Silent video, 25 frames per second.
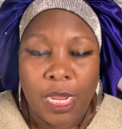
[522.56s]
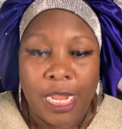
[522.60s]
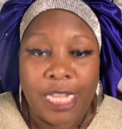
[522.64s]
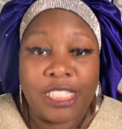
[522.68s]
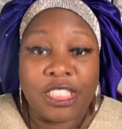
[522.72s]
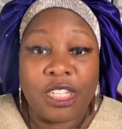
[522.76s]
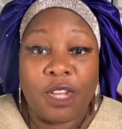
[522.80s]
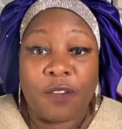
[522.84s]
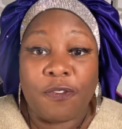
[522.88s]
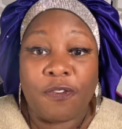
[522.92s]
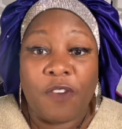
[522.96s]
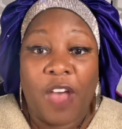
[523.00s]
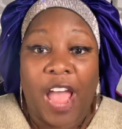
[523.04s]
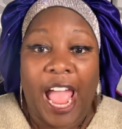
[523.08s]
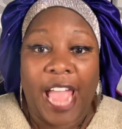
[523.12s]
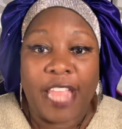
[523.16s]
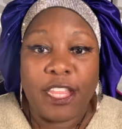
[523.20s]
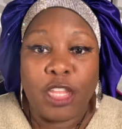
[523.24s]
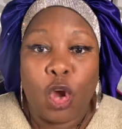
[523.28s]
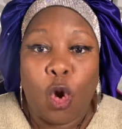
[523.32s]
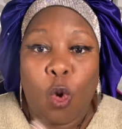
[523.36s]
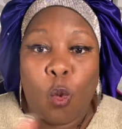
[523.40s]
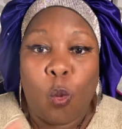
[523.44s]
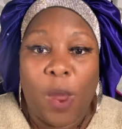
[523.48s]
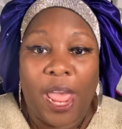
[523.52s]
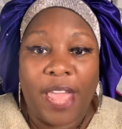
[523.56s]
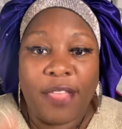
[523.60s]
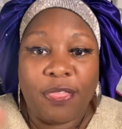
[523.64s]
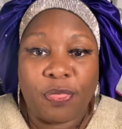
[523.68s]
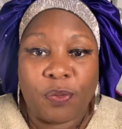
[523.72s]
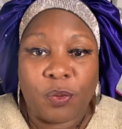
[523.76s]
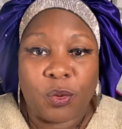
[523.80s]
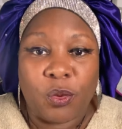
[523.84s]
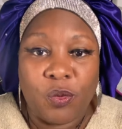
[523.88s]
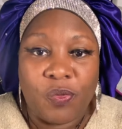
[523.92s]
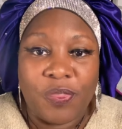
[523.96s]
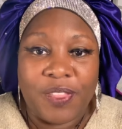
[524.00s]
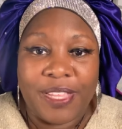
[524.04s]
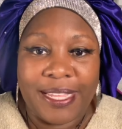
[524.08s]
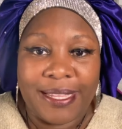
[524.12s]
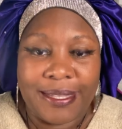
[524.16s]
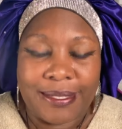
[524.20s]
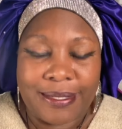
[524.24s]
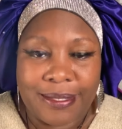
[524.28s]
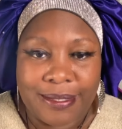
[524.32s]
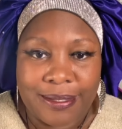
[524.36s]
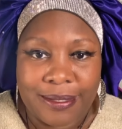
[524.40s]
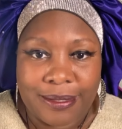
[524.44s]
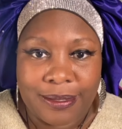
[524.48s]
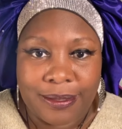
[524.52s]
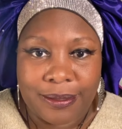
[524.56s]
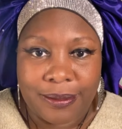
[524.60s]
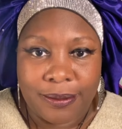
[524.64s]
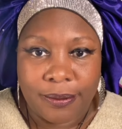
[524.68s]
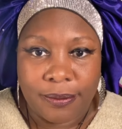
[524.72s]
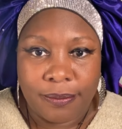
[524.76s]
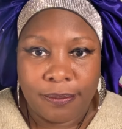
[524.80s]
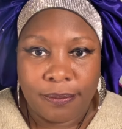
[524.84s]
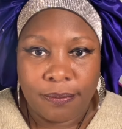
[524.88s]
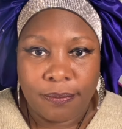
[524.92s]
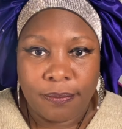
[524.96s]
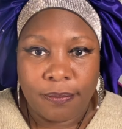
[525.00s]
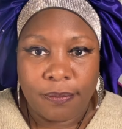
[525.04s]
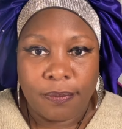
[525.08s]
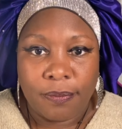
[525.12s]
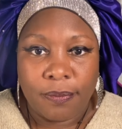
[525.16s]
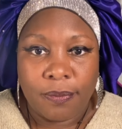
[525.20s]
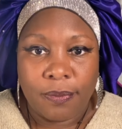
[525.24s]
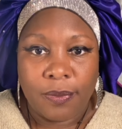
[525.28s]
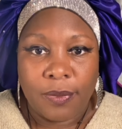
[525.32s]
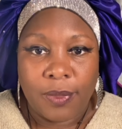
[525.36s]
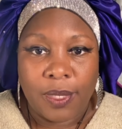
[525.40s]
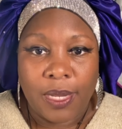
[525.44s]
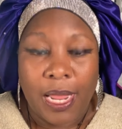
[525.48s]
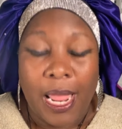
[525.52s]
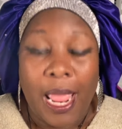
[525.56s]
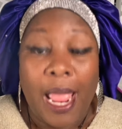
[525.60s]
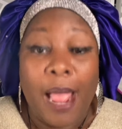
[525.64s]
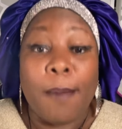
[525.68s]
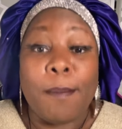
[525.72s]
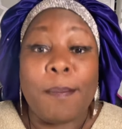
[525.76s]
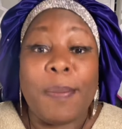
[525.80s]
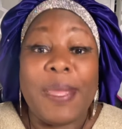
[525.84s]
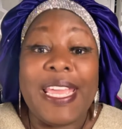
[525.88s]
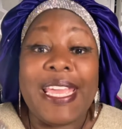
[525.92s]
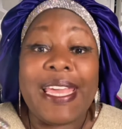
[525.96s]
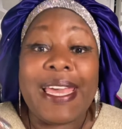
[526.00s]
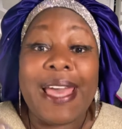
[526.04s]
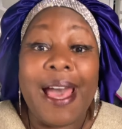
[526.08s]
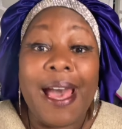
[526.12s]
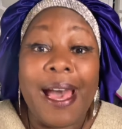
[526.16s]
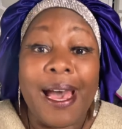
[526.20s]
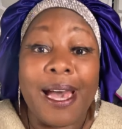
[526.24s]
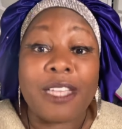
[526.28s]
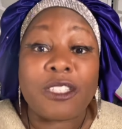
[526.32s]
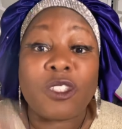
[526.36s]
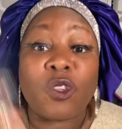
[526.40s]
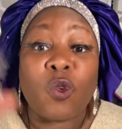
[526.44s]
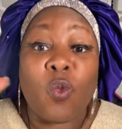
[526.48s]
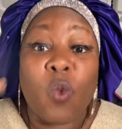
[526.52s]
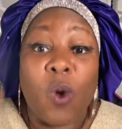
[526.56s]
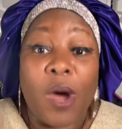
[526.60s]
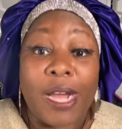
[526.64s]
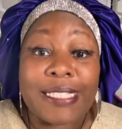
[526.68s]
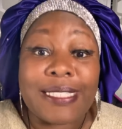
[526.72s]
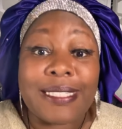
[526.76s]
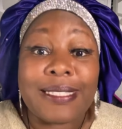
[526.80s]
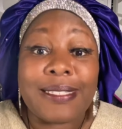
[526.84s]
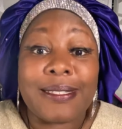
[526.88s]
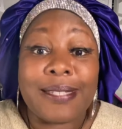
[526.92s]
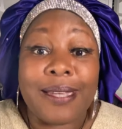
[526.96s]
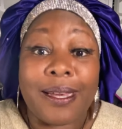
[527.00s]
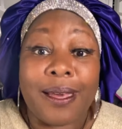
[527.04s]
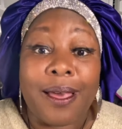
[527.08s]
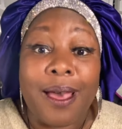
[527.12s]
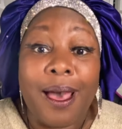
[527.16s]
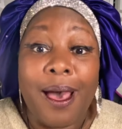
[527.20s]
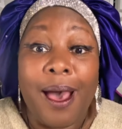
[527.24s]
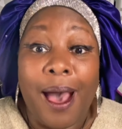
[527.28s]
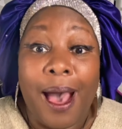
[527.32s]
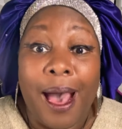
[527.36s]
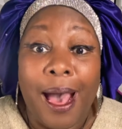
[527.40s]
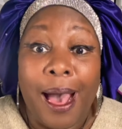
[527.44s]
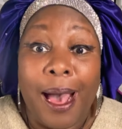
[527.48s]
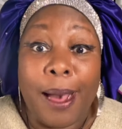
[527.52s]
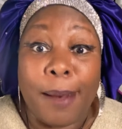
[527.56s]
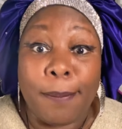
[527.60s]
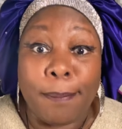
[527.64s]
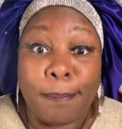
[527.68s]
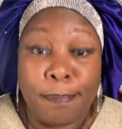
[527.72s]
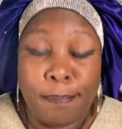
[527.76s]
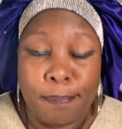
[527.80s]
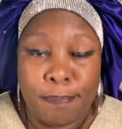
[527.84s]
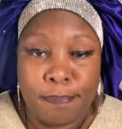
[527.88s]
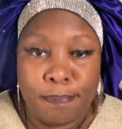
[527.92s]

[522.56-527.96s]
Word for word: to find your way through this. Because what's to come,